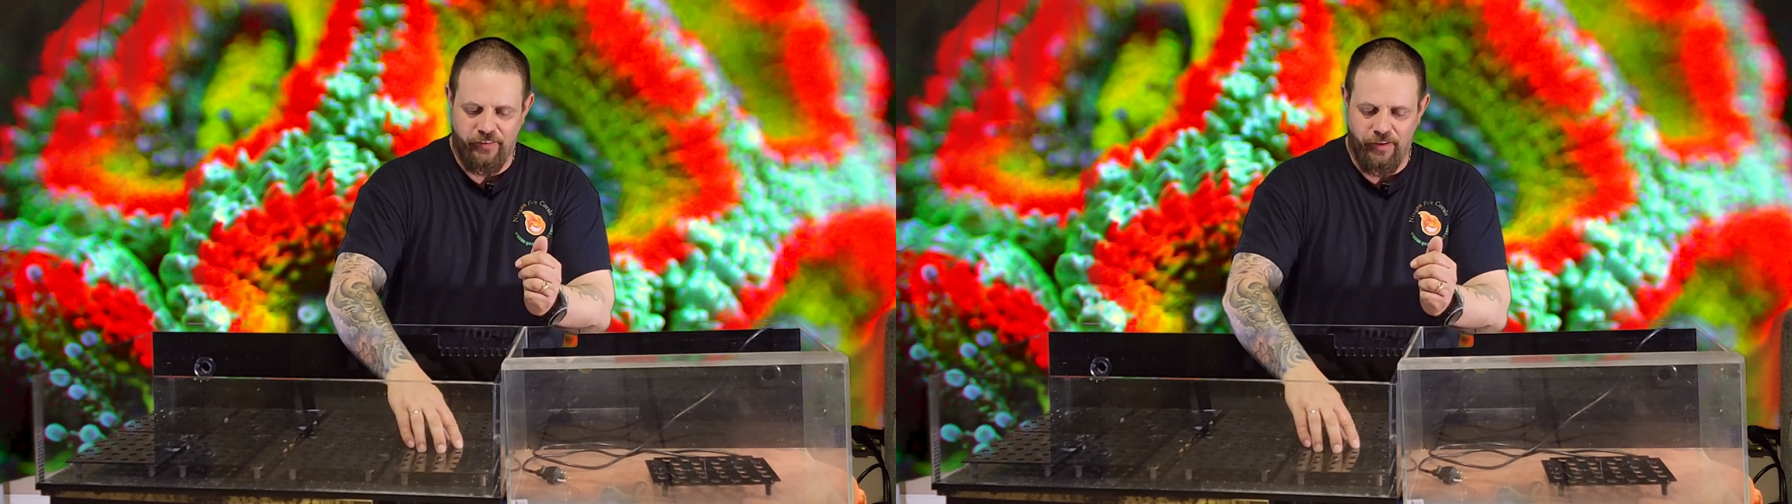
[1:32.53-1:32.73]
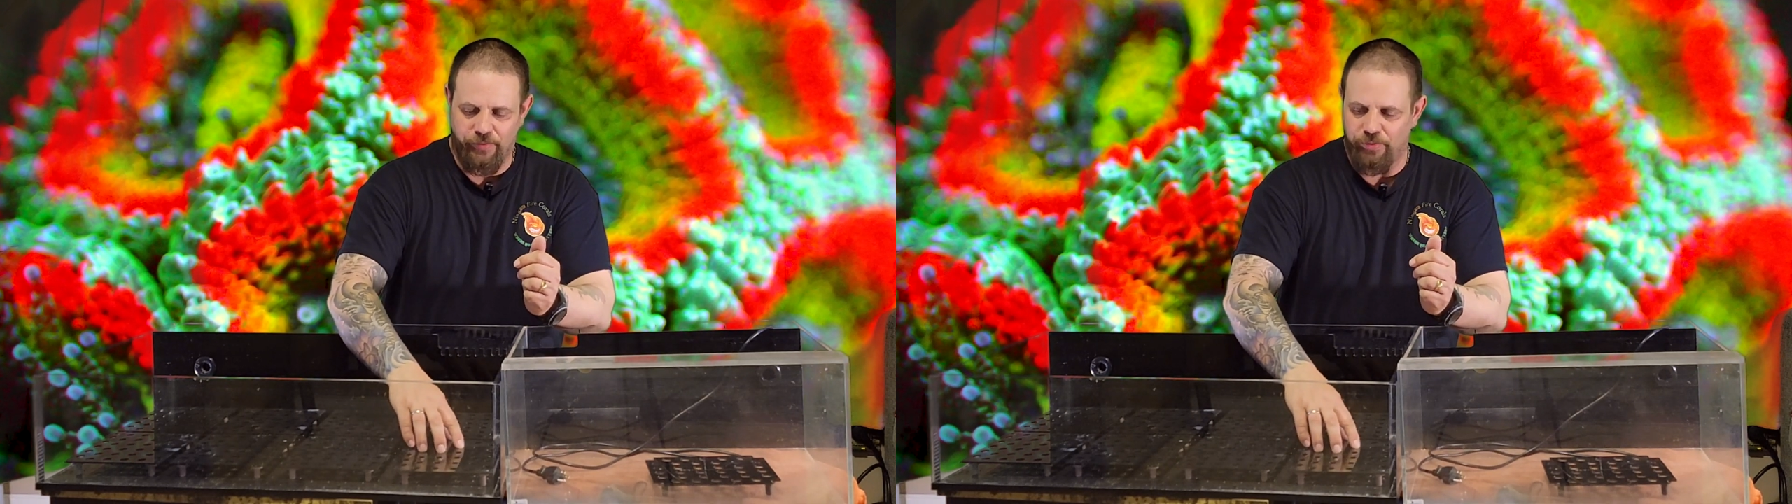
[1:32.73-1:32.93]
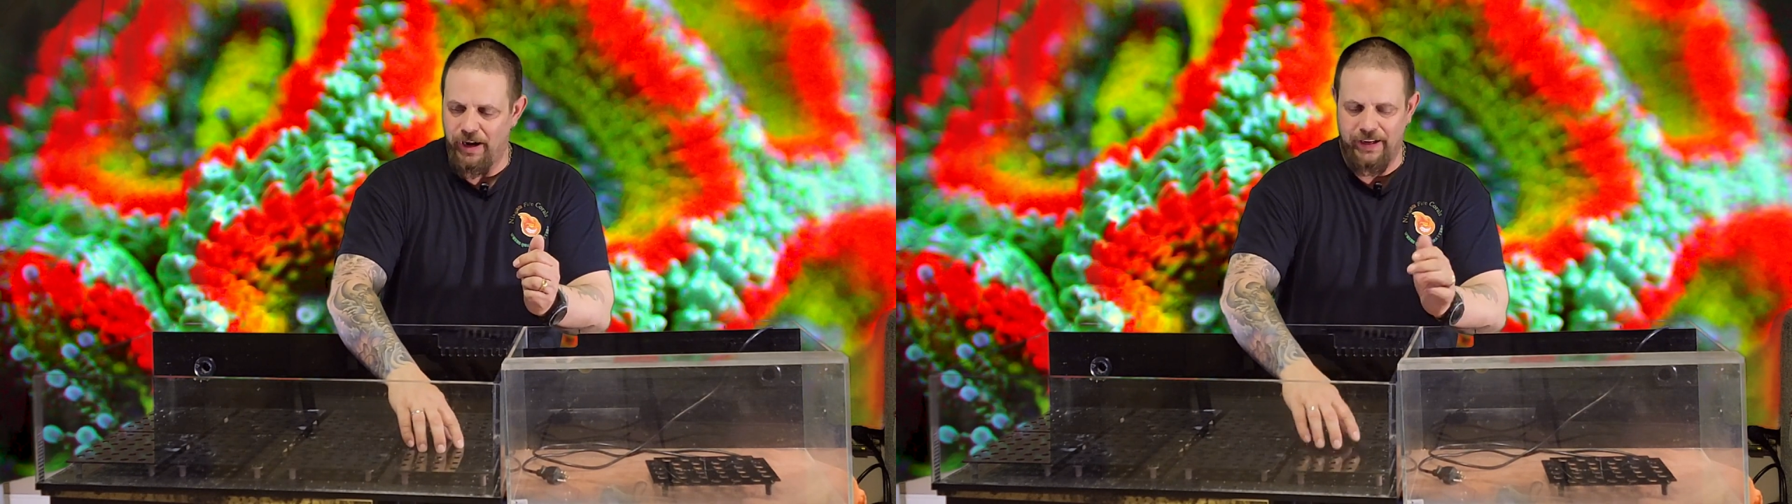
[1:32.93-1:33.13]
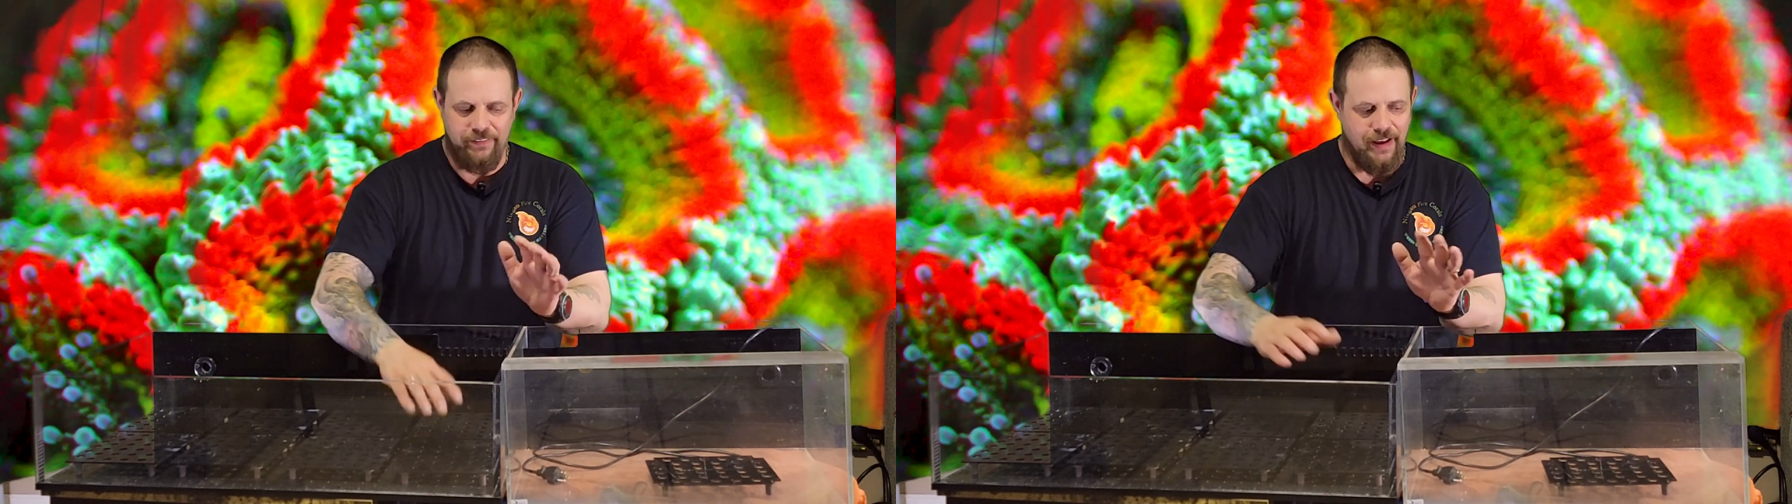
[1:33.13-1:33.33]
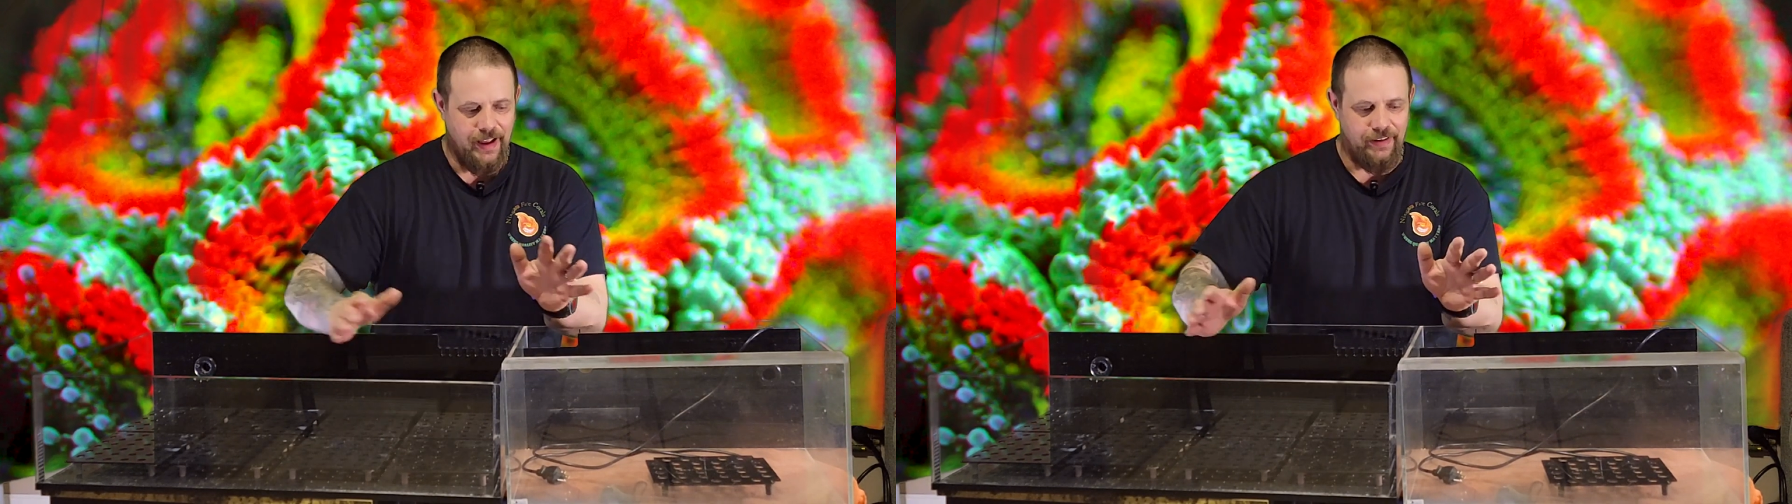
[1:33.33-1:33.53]
to the frag
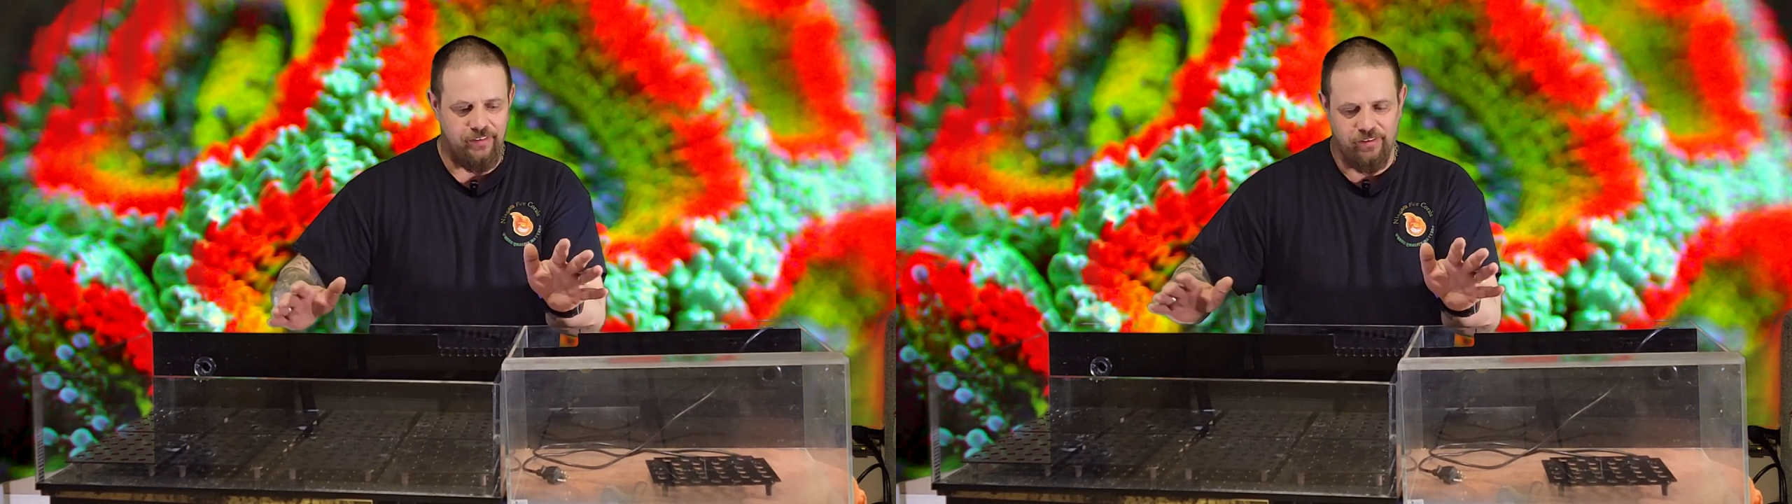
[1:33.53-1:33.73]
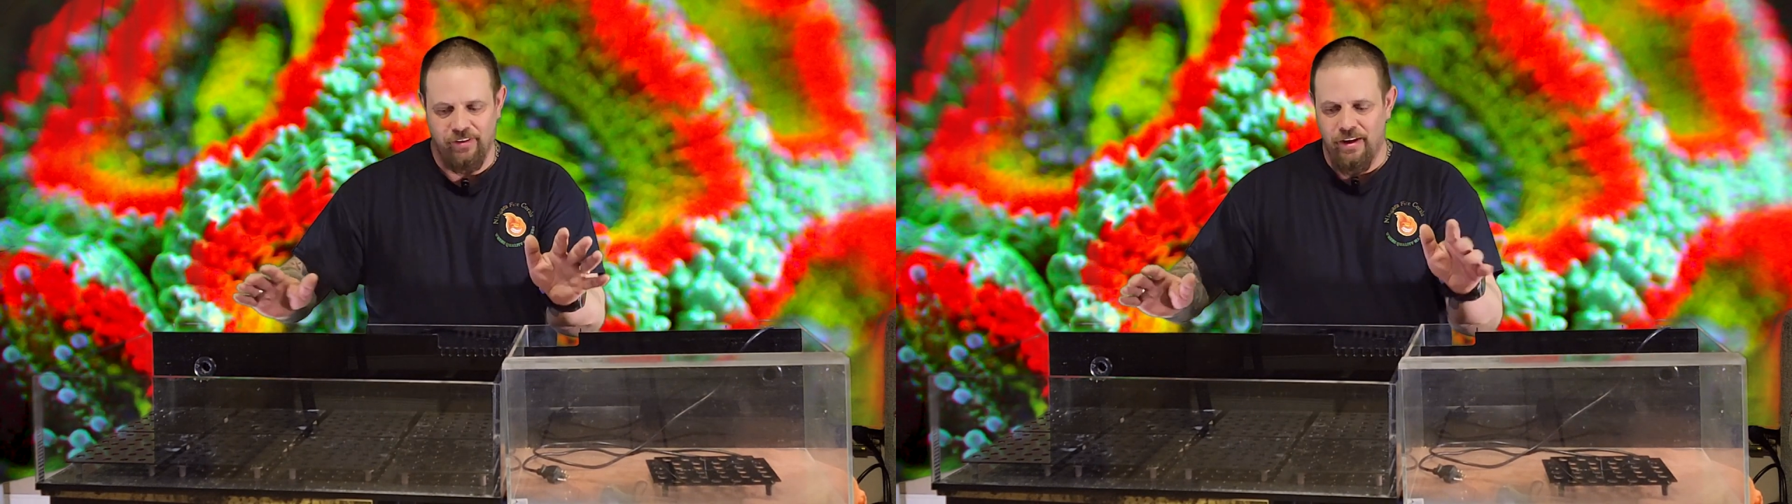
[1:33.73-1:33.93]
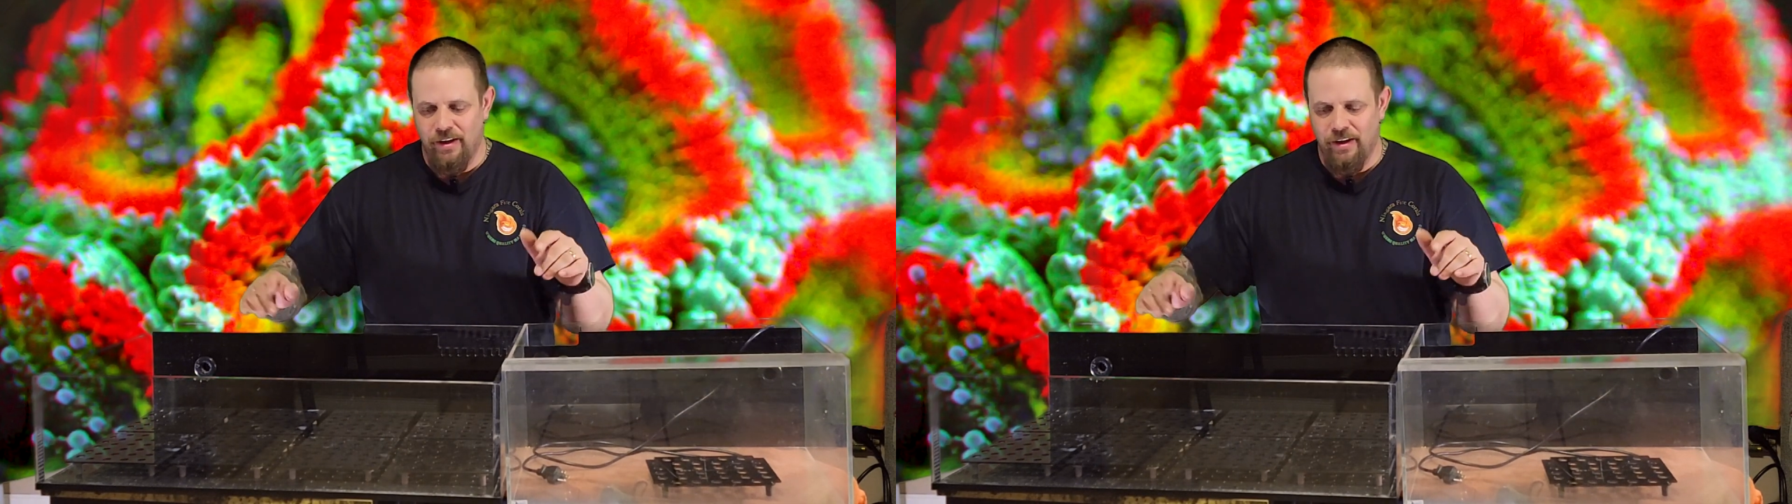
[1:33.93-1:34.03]
tanks,